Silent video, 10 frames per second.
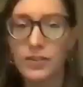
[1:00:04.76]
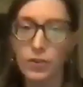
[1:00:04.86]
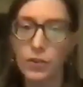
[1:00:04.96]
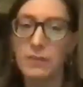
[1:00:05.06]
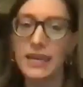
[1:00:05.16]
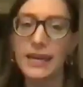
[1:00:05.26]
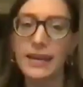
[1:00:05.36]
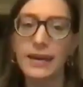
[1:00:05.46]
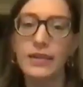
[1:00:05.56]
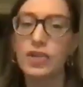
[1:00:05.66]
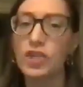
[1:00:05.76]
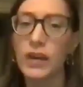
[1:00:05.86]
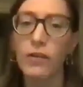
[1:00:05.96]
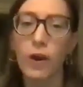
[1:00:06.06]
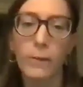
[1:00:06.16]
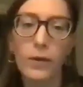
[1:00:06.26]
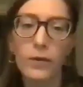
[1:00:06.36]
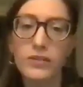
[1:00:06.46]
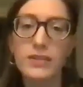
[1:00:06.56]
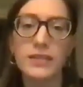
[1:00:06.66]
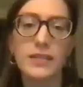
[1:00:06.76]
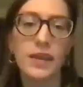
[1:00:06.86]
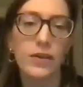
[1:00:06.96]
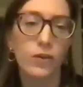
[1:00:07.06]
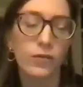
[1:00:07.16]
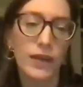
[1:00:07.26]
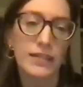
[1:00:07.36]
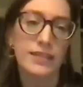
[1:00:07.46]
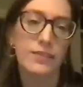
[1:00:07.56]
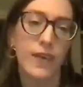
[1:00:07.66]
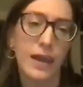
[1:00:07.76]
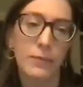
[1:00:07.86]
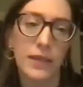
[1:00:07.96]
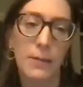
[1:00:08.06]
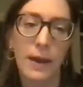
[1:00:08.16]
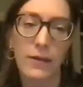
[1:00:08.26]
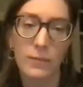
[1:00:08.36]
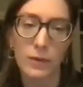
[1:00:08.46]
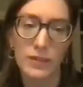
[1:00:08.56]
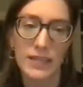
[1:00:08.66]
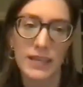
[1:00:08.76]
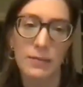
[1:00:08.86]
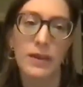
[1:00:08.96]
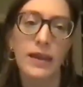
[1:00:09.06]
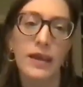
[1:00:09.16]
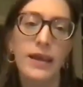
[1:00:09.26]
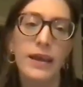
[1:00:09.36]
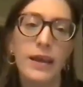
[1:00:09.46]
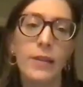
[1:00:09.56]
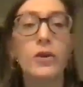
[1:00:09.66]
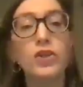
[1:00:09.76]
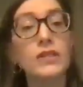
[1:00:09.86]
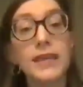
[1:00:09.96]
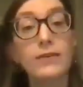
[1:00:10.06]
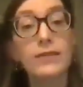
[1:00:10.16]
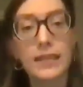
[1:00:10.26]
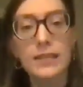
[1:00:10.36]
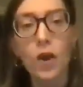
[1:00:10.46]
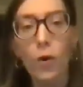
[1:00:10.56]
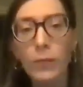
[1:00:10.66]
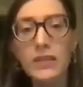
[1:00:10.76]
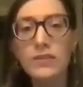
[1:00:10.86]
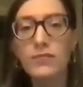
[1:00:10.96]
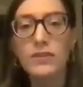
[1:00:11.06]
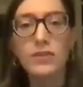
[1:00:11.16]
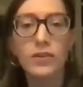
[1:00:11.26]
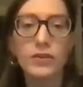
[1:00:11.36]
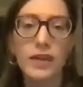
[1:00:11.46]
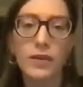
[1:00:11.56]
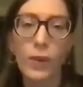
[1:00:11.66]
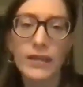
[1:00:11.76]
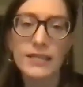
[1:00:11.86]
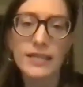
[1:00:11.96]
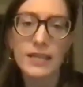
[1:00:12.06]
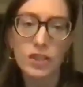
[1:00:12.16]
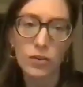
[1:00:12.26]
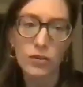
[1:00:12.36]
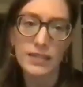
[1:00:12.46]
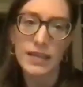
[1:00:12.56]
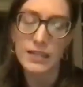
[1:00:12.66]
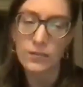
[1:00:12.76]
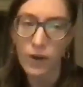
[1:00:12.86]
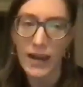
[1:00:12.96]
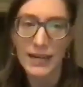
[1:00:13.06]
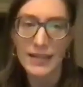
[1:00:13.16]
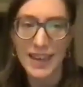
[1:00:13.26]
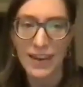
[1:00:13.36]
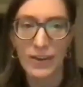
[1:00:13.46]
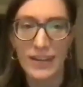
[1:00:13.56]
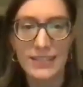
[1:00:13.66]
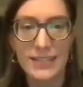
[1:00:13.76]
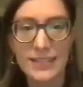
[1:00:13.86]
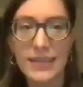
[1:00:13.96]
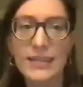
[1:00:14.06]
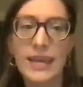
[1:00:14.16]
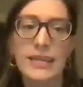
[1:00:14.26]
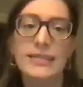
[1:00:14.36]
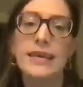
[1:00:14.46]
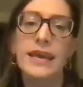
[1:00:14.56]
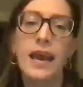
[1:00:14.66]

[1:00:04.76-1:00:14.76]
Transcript: social media and share our posts to tell your friends and family about the museum. The Merchants House is open to visitors on Wednesdays, Thursdays, Fridays, Saturdays, and Sundays,